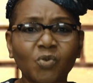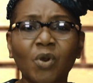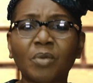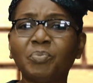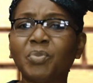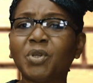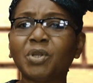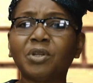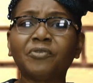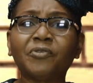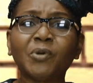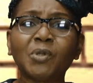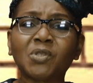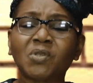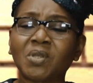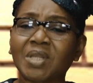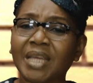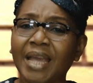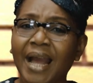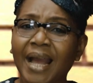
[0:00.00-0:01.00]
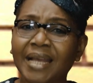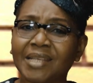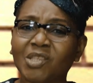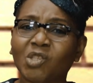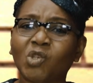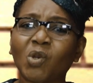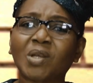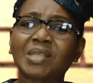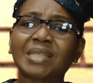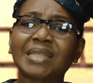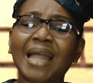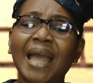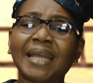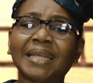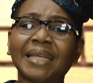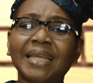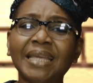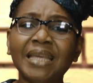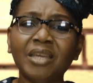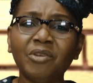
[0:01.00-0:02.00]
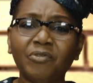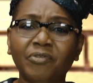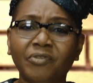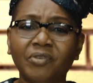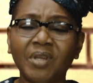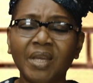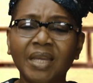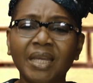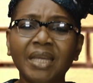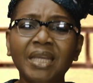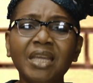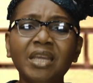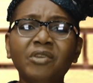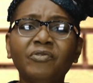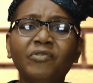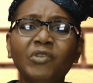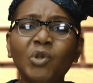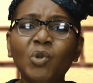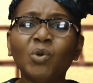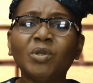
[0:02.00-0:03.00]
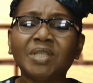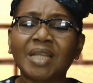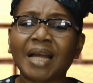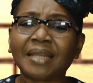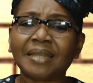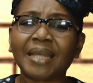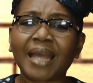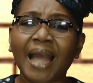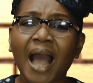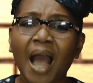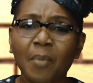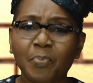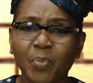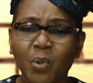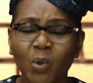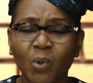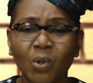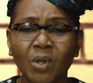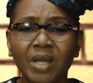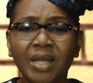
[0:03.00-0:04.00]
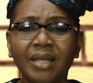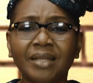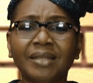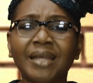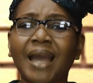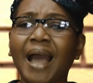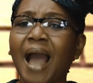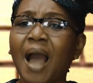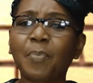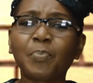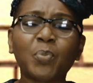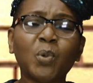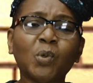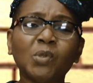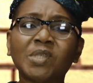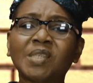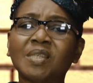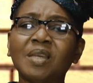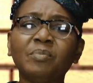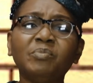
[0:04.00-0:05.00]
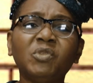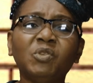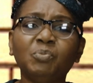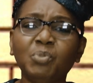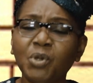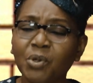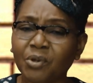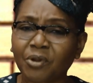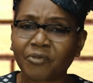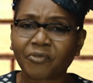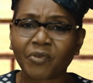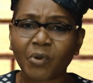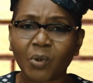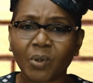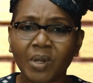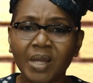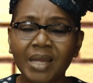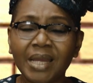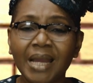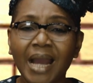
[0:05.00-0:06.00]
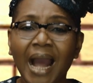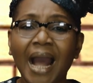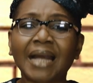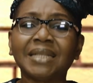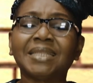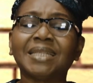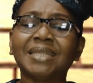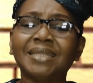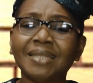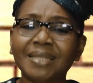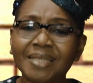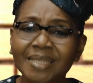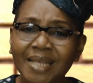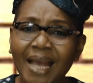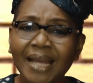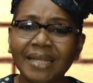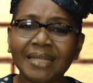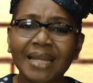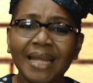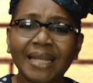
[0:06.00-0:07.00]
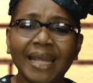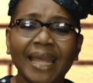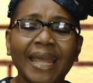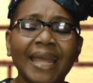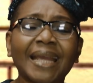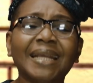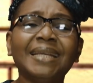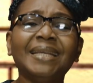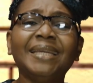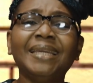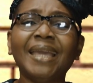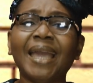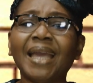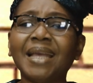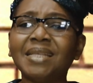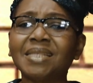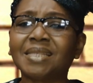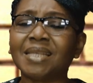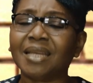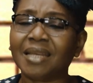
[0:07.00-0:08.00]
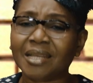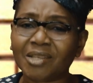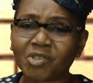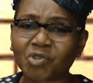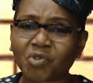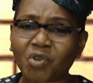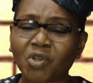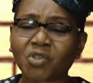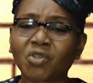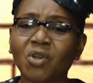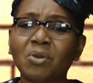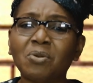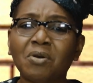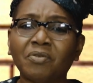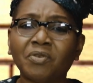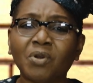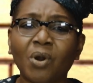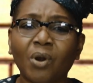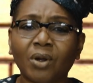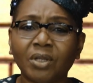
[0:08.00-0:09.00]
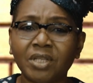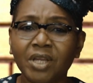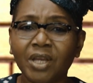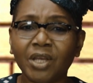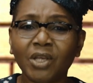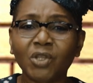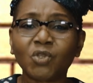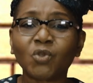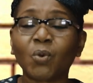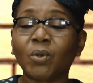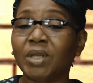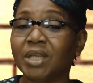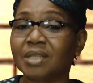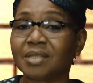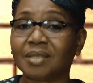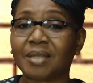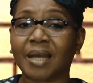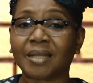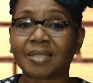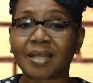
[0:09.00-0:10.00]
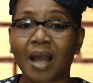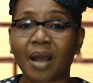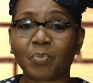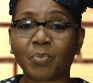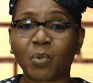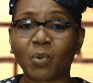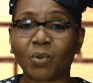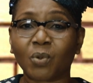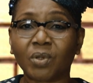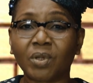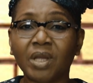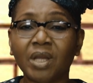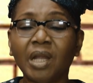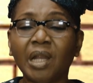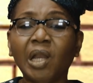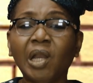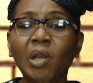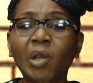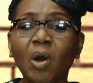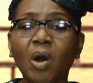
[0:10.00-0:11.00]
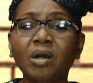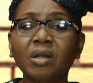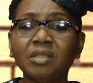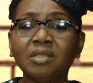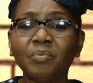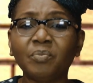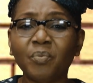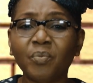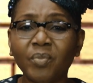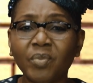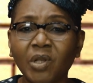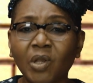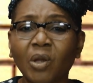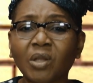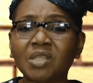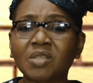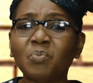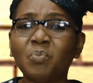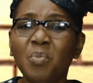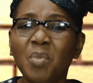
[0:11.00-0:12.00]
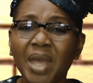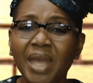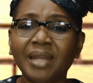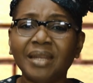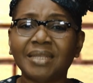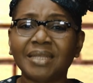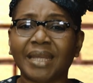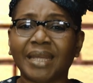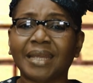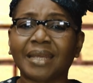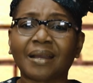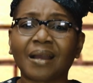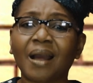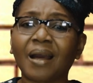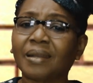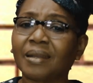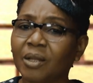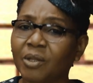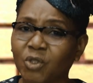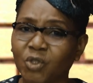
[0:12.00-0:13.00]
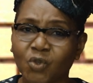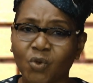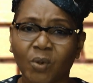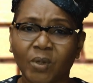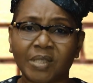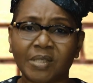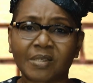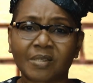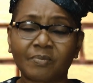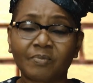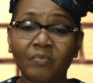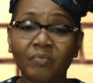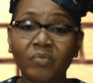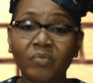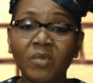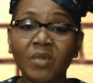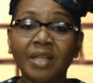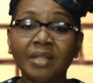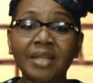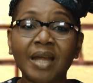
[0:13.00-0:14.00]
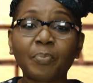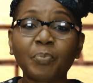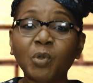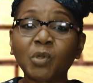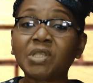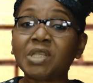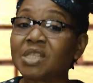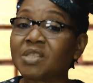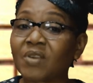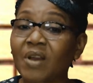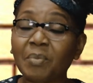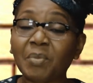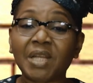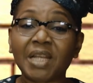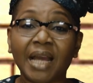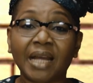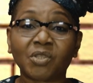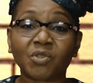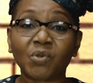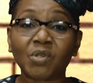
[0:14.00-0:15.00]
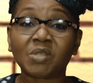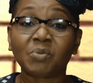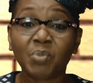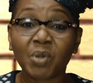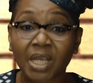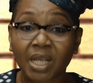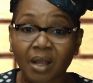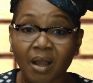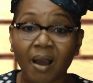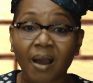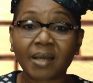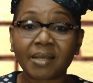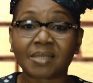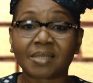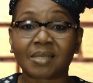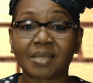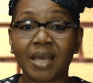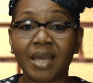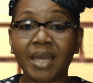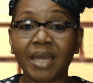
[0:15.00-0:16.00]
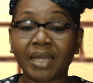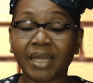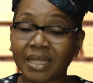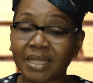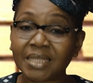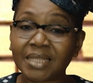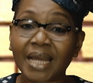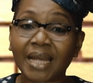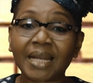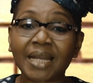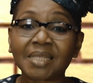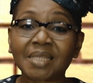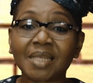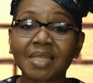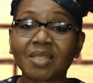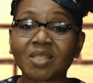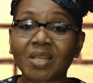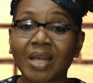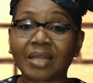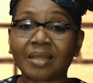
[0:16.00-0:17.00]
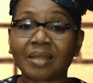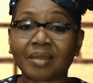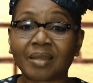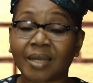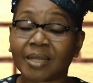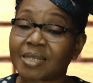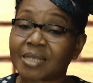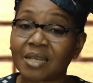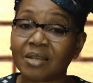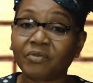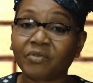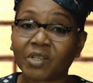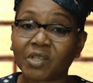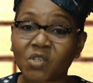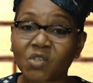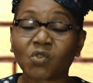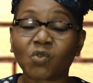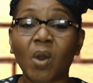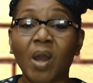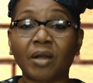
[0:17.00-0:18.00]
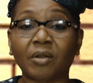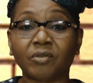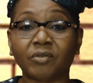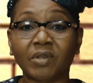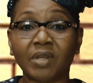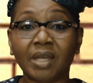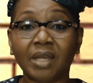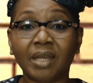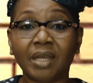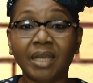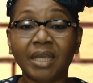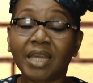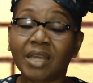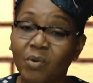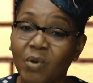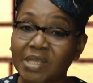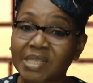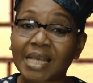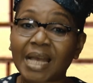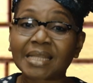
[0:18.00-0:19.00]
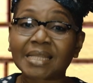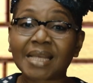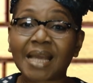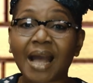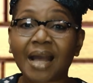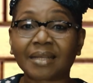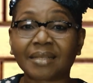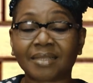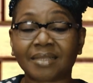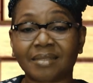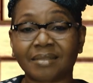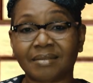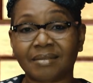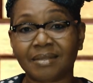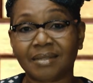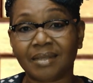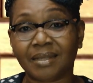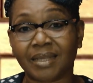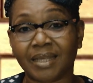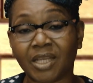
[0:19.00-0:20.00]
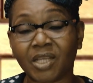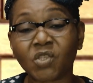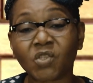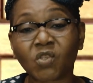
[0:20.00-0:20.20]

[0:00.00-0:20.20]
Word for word: was beautiful to the eyes, just like Eve, Eve looked at the apple. The apple seemed beautiful, and she decided against the instruction of God to eat that apple. Lord, Lot made a carnal choice that put his family at risk because in Genesis chapter 13, verse 12, he was attacked in